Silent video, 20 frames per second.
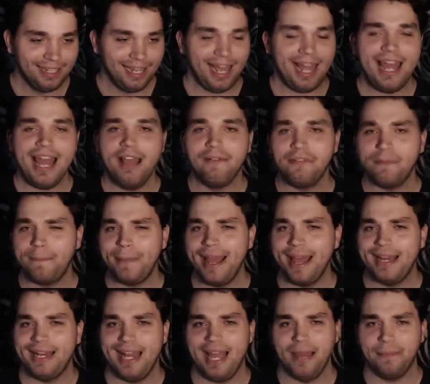I have a
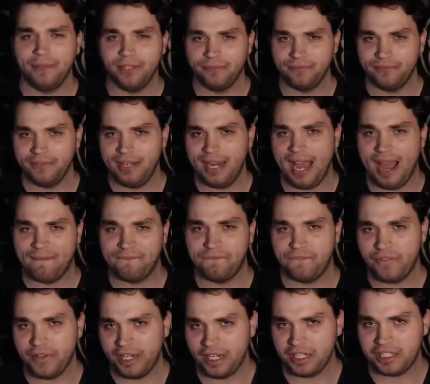bad habit of not
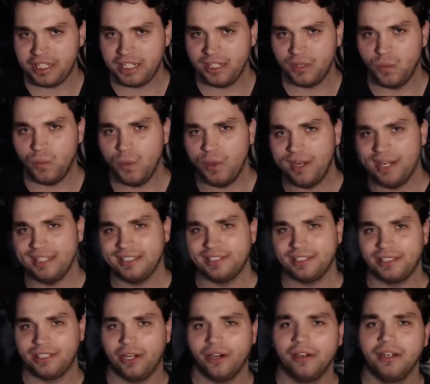finishing what I
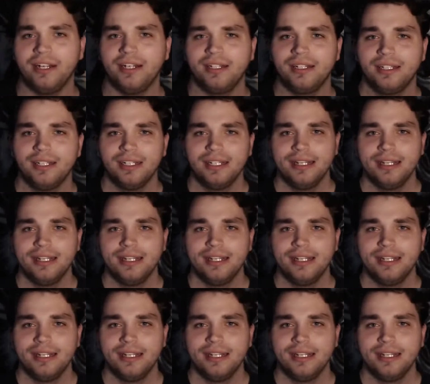started.